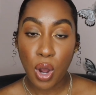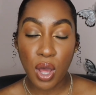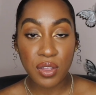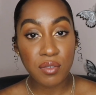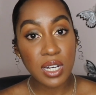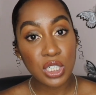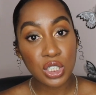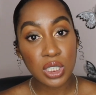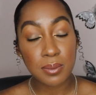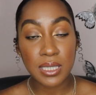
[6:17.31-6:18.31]
Are there
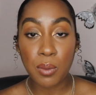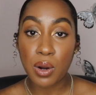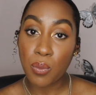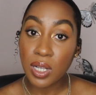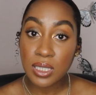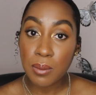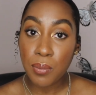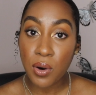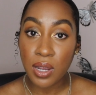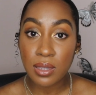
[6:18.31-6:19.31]
relationships that were once
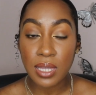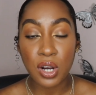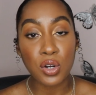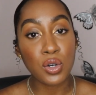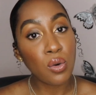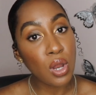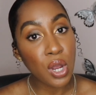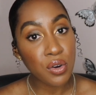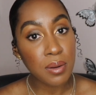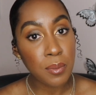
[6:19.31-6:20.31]
important that are no
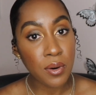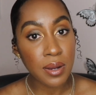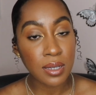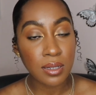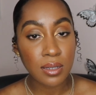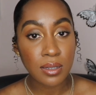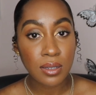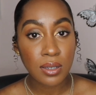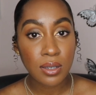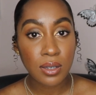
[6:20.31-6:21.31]
longer important?
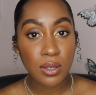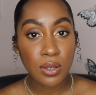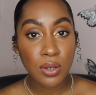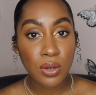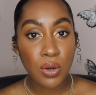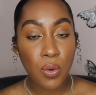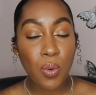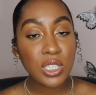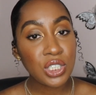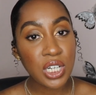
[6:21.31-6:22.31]

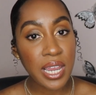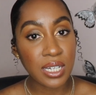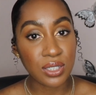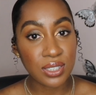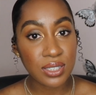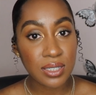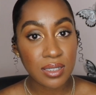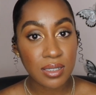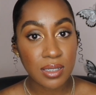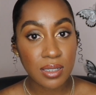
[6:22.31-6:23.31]
What's changed?
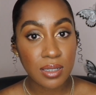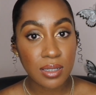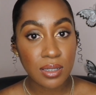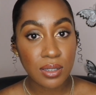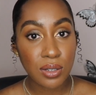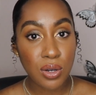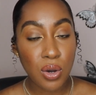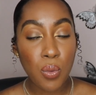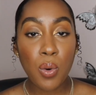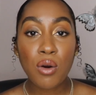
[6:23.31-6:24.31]

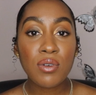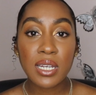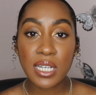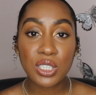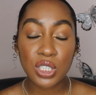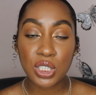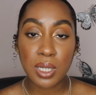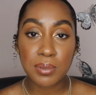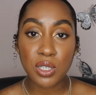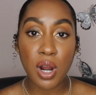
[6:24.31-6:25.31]
What
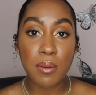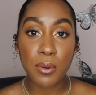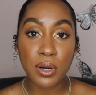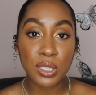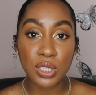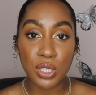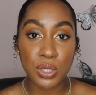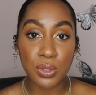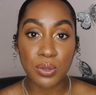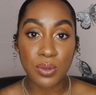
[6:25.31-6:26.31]
relationships are important to
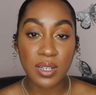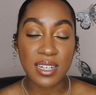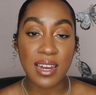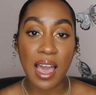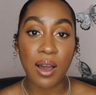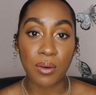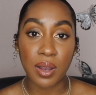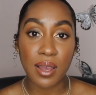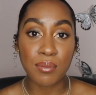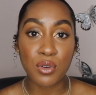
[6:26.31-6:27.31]
you now
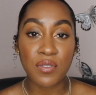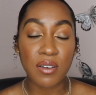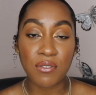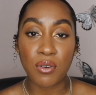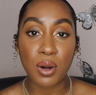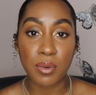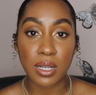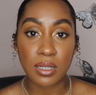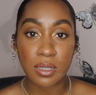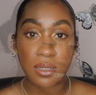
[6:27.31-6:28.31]
and moving
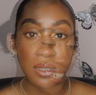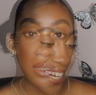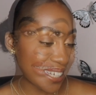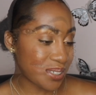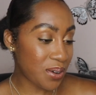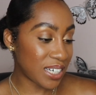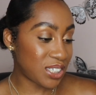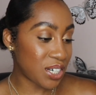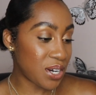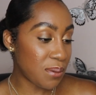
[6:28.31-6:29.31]
forward? To the next
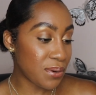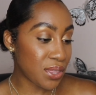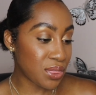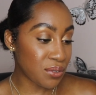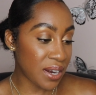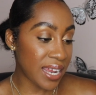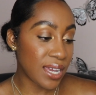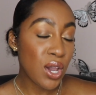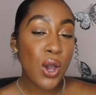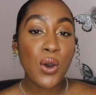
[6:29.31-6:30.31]
question, number
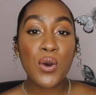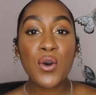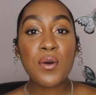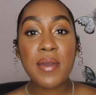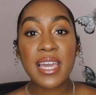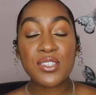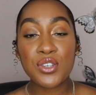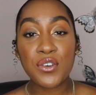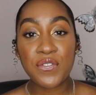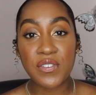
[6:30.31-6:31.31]
three, who makes
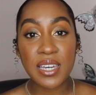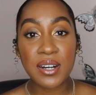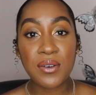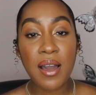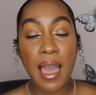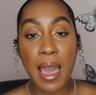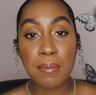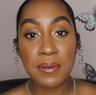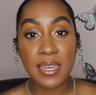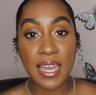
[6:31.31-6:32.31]
you feel
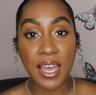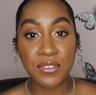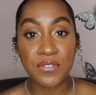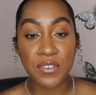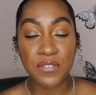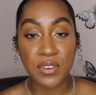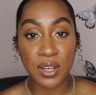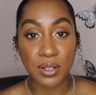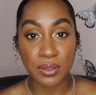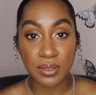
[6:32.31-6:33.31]
happy and
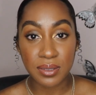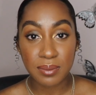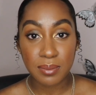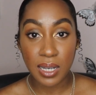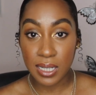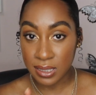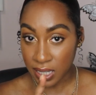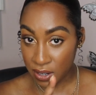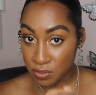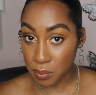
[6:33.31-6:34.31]
fulfilled
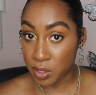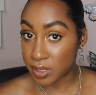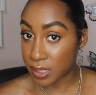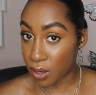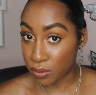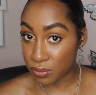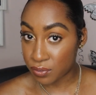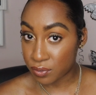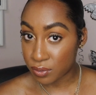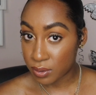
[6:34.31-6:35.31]
aside from
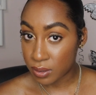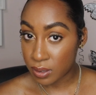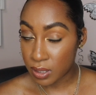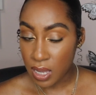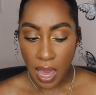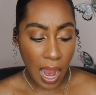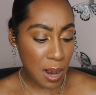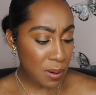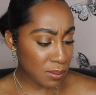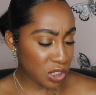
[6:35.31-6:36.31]
yourself?
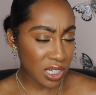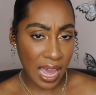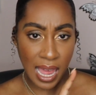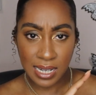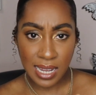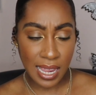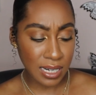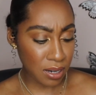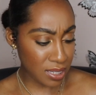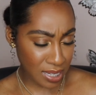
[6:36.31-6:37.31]
I probably should have added that
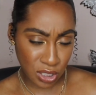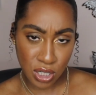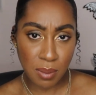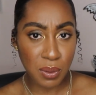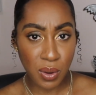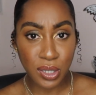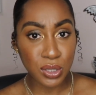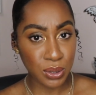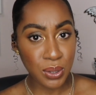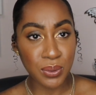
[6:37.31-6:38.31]
in section number one
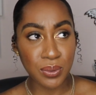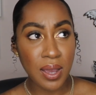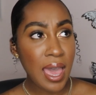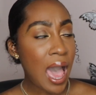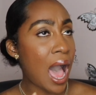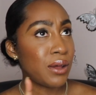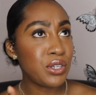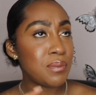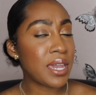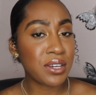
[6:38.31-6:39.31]
too. How
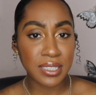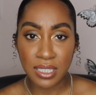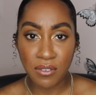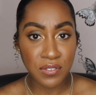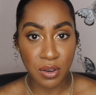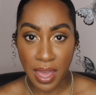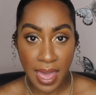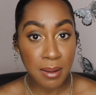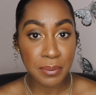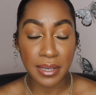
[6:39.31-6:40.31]
do you make yourself feel
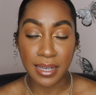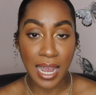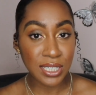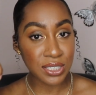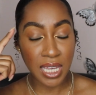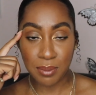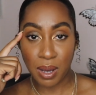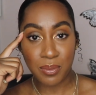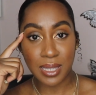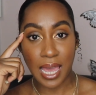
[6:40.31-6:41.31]
happy? I just came
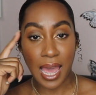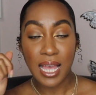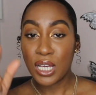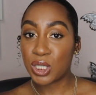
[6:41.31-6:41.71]
up with that.